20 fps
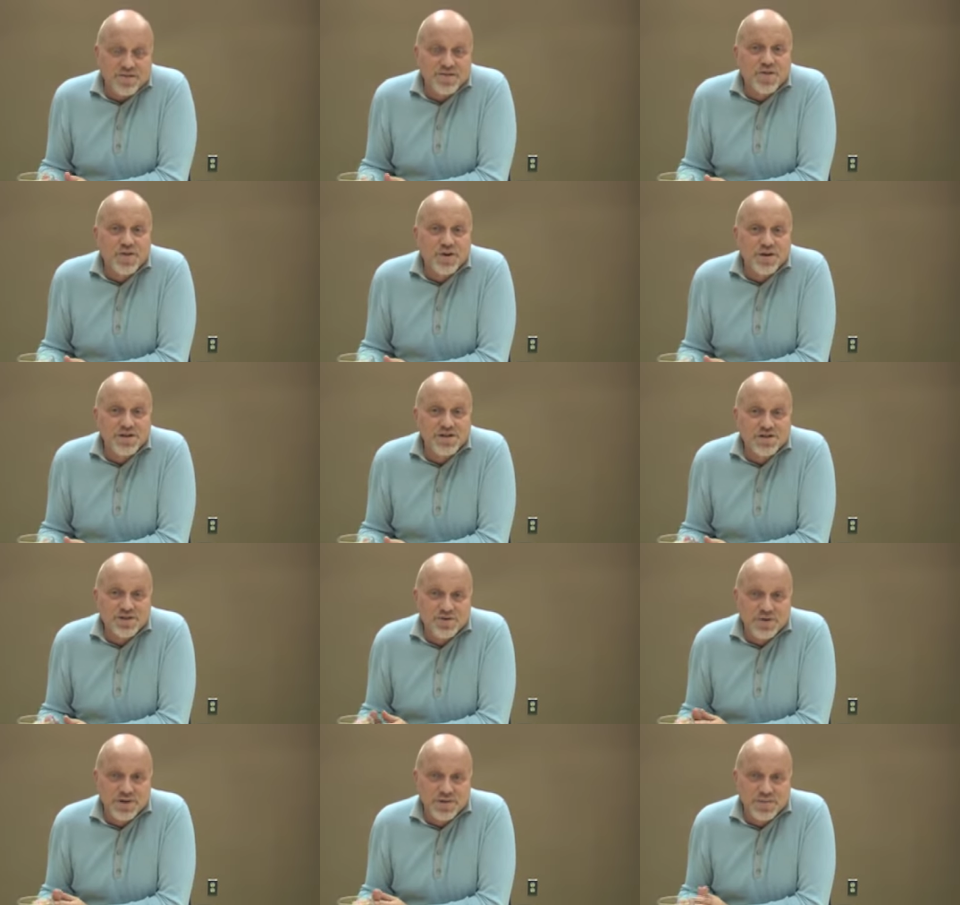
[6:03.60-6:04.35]
converted
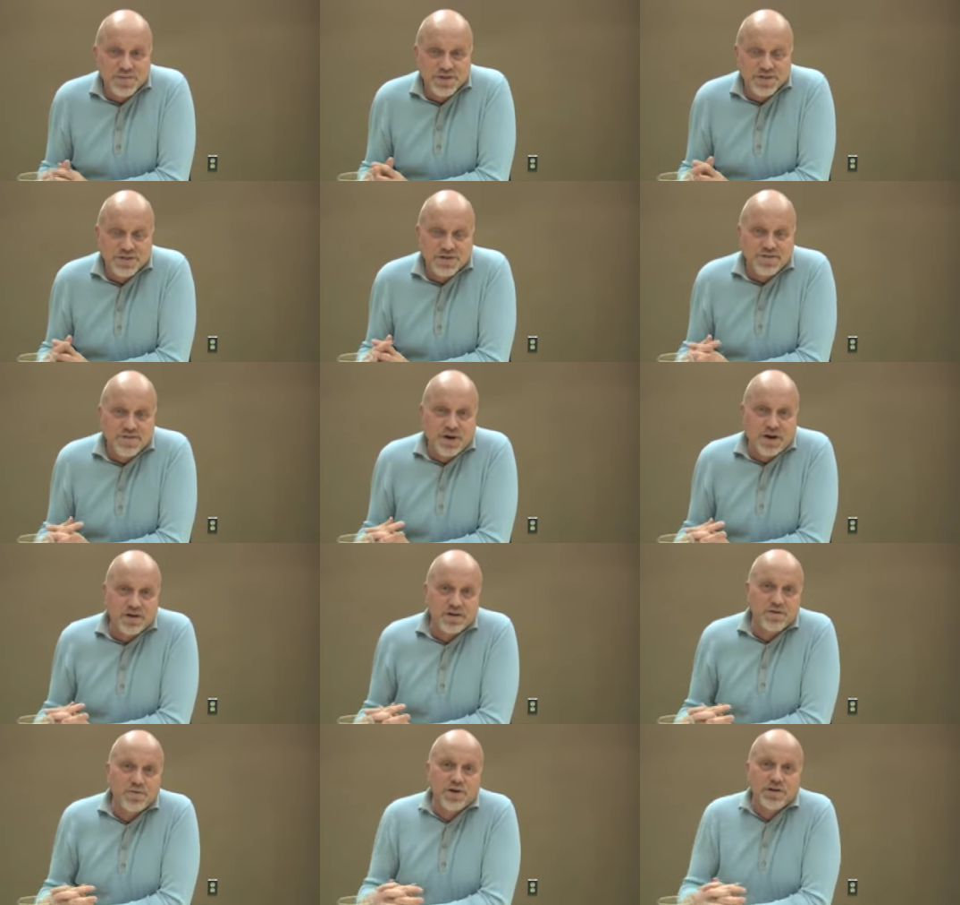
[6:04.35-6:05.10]
to a risk
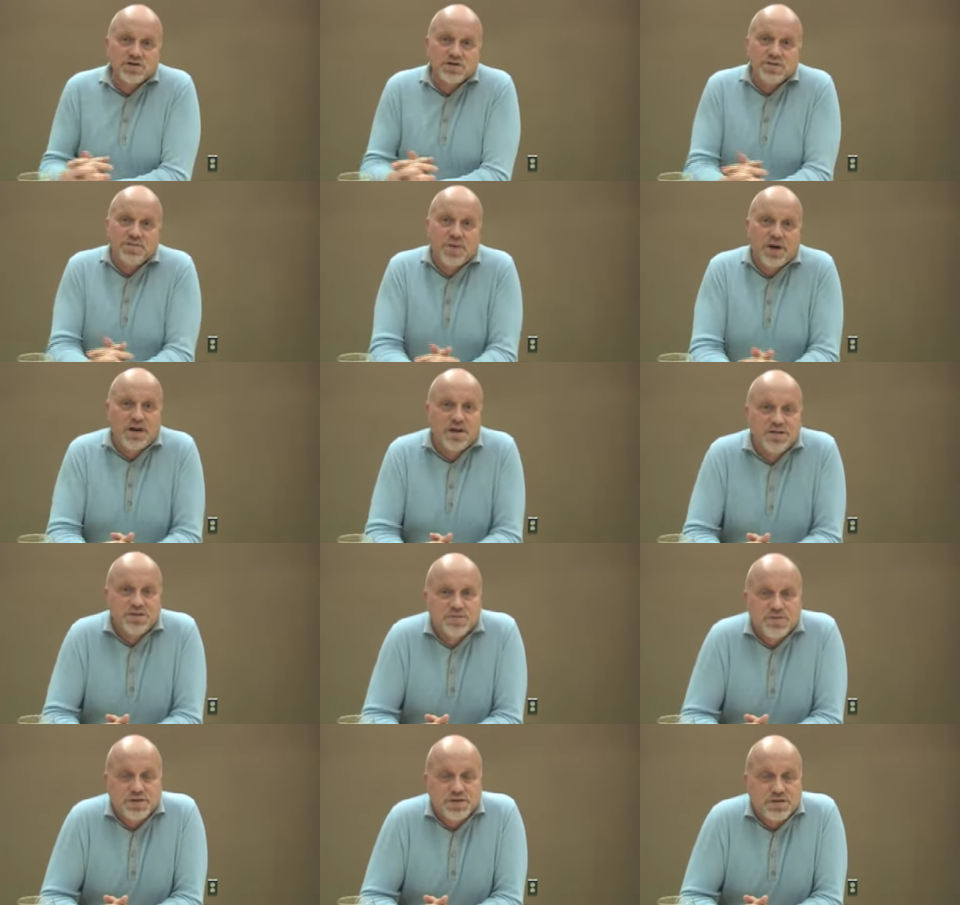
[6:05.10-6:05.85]
evaluation
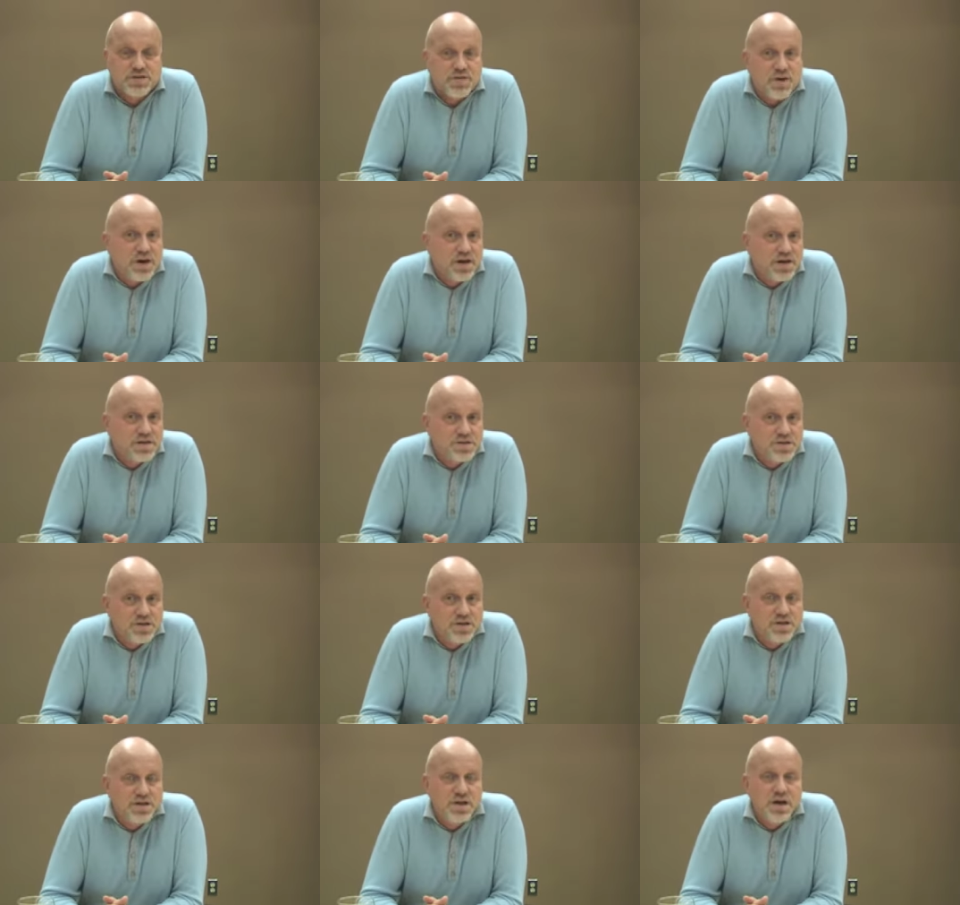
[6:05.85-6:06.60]
management
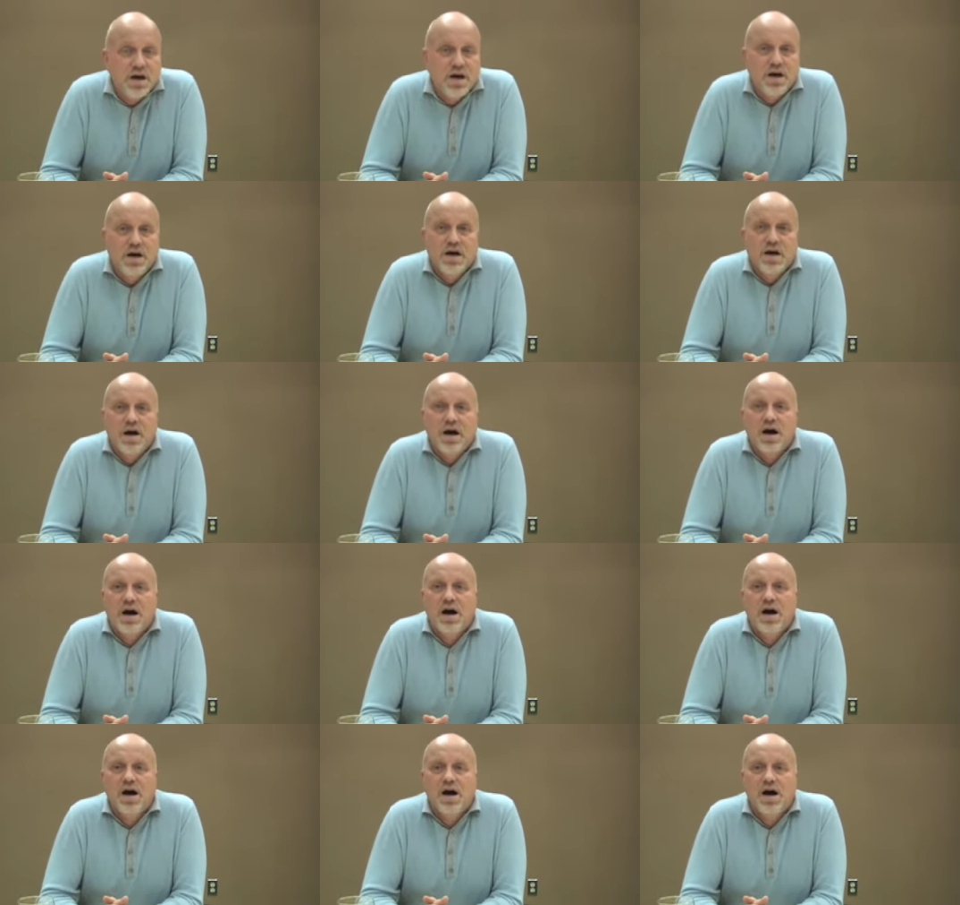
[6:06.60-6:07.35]
strategy,
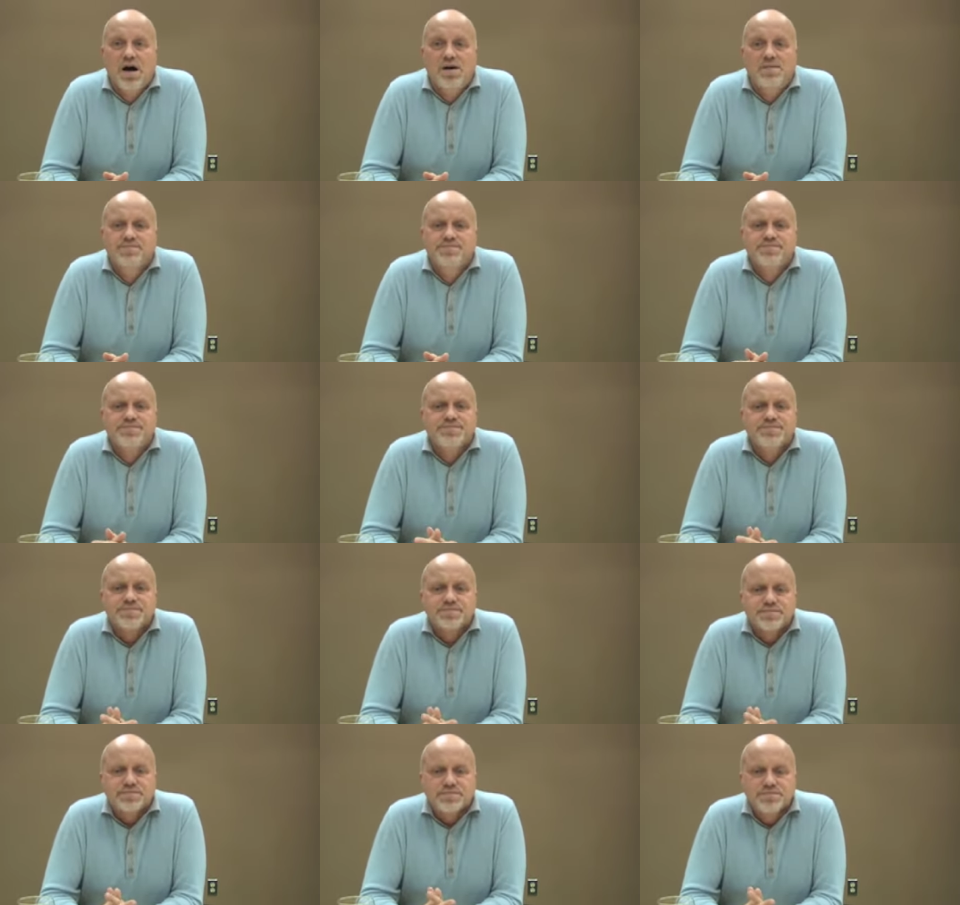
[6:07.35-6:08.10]
um,
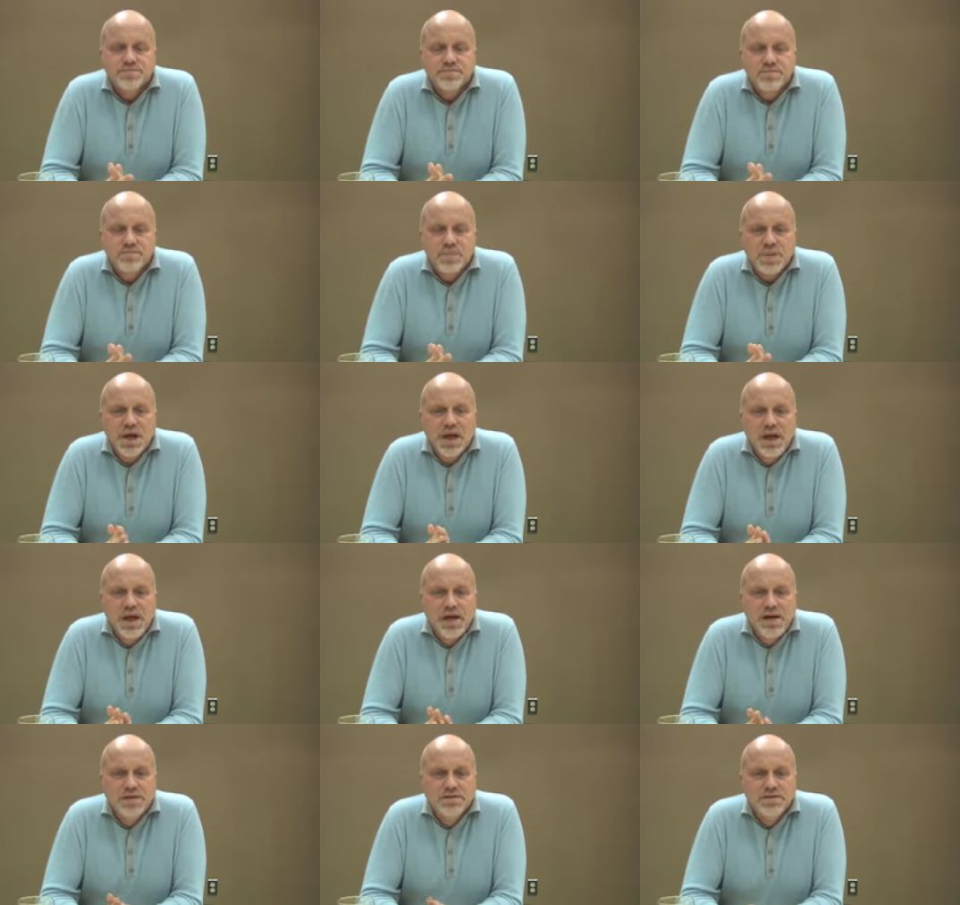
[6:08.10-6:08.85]

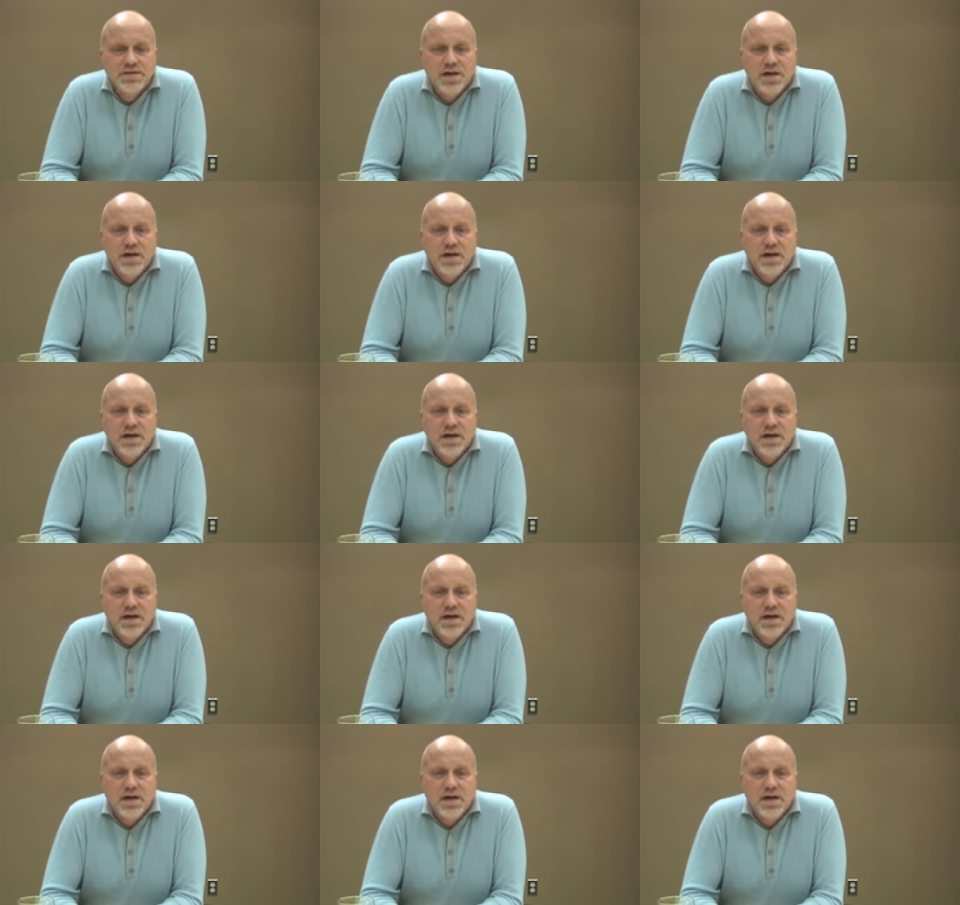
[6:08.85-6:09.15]
and.